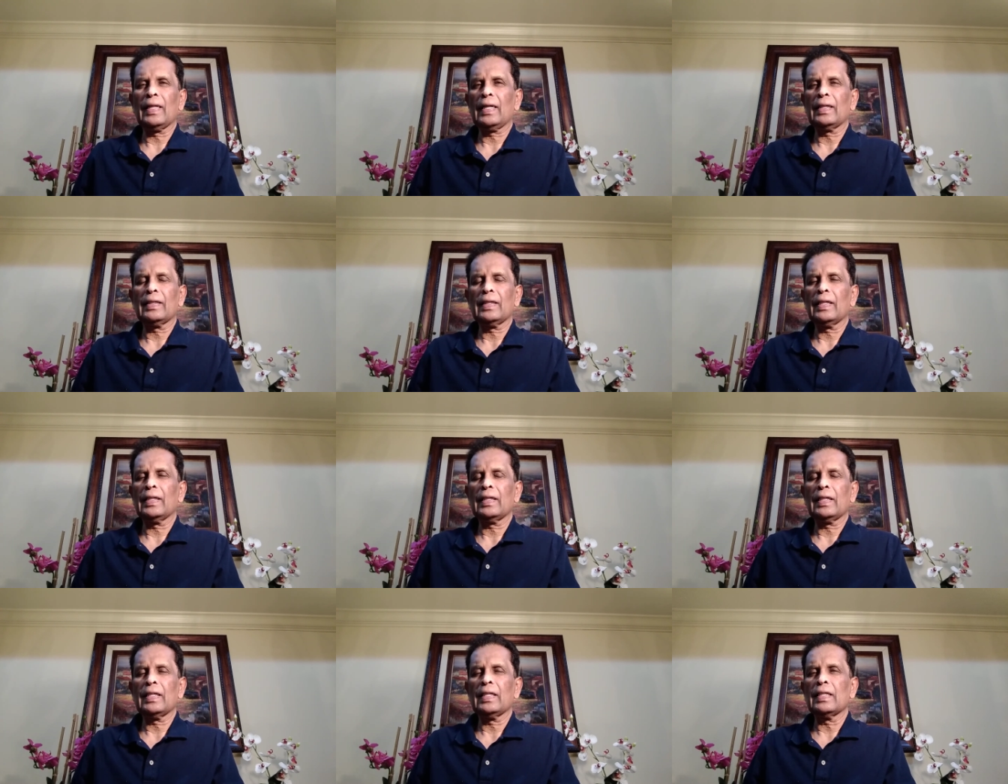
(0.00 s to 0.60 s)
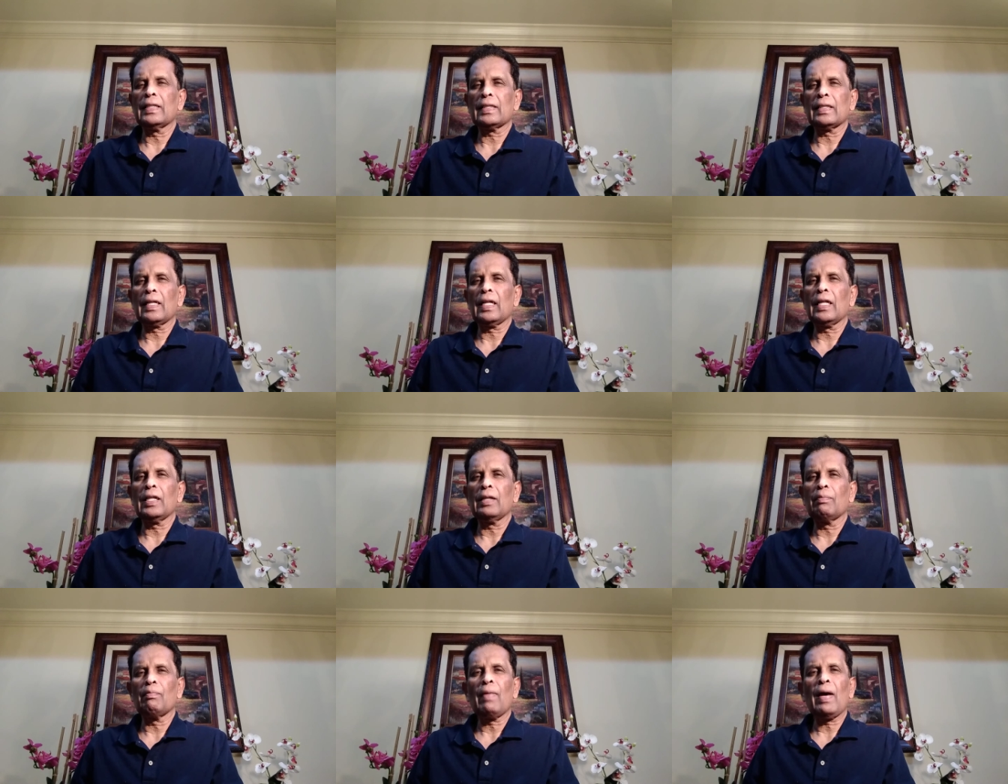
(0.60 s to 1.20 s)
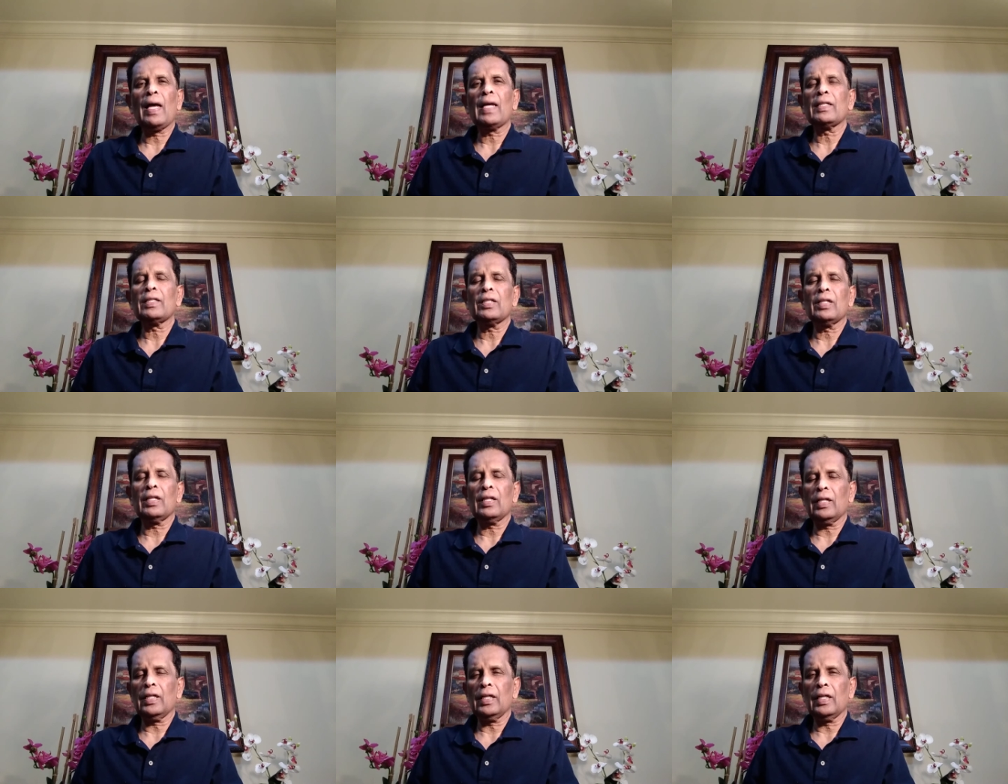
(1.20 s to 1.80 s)
then it is an
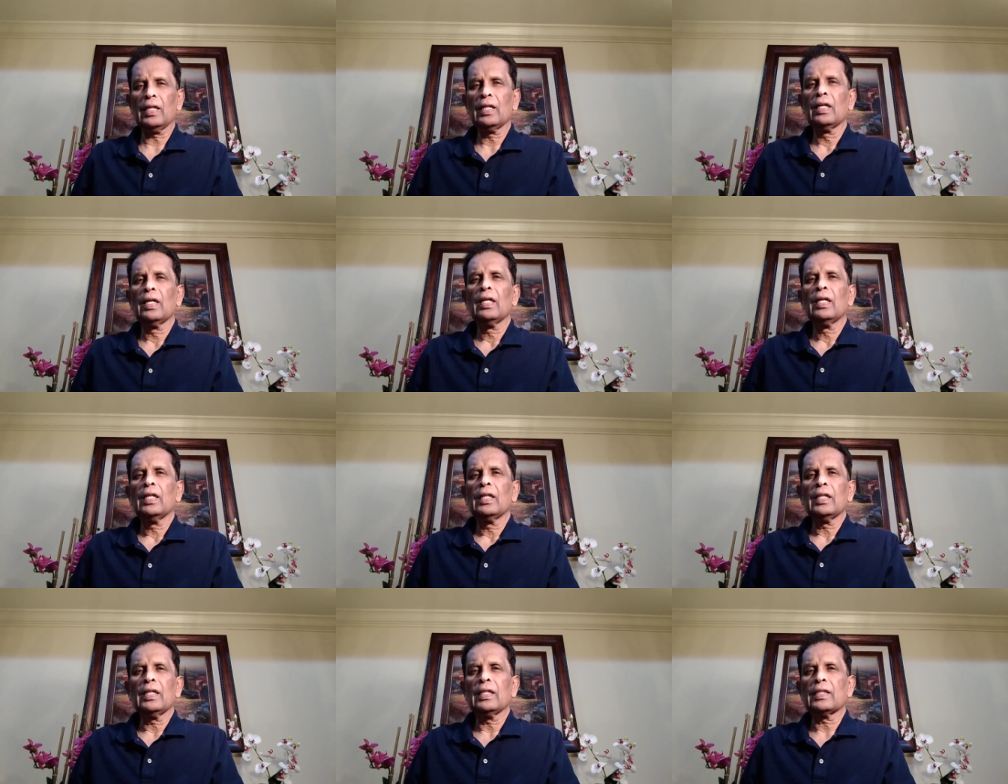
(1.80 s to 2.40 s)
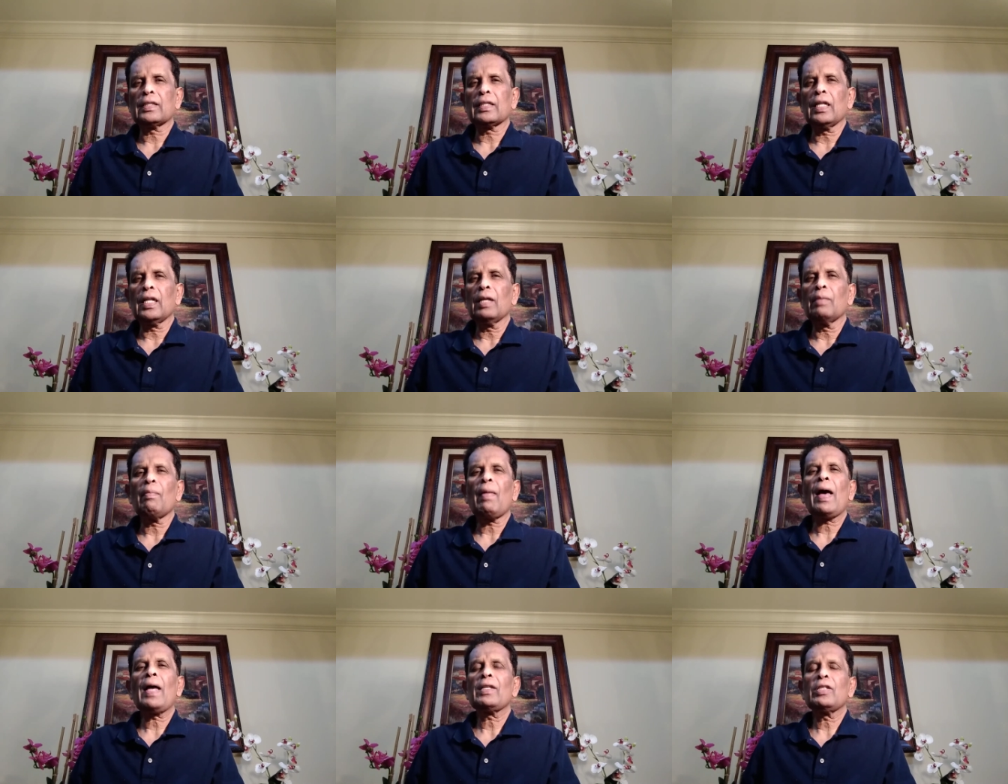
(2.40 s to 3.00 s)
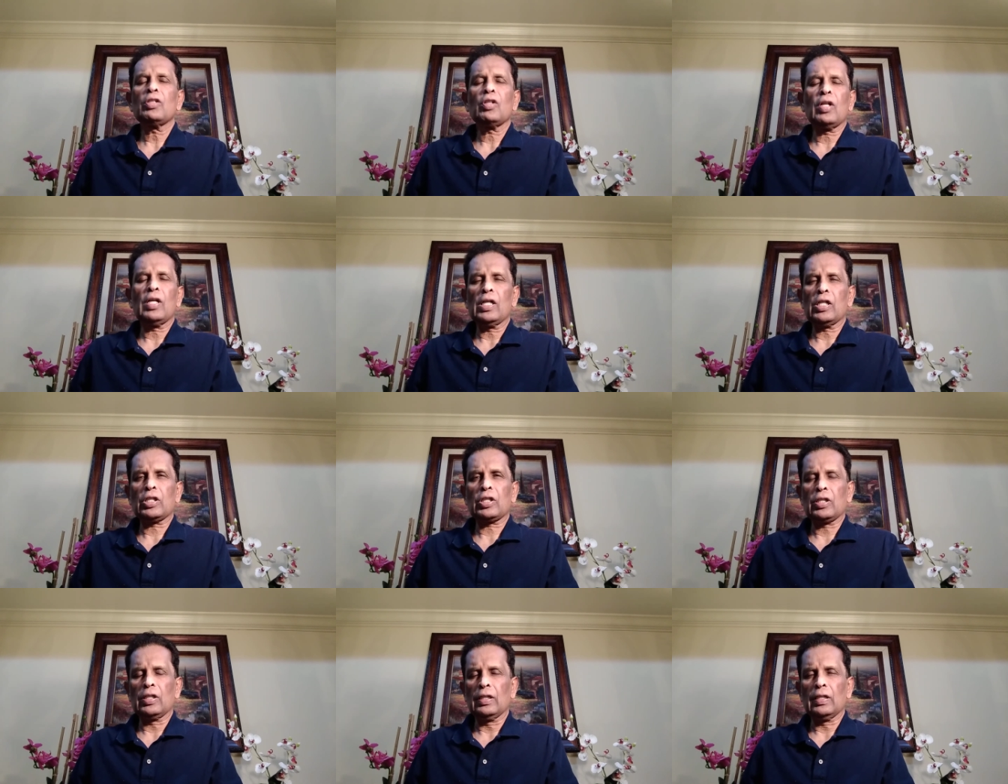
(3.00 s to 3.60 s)
imaginary, it's an
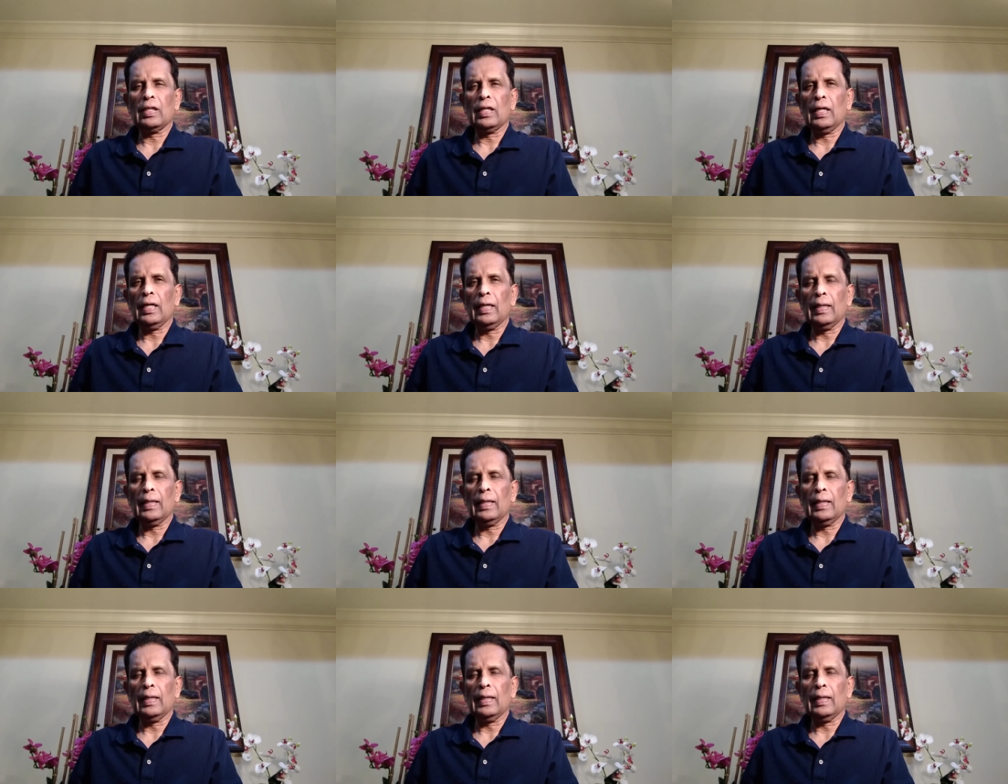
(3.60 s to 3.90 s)
imagination.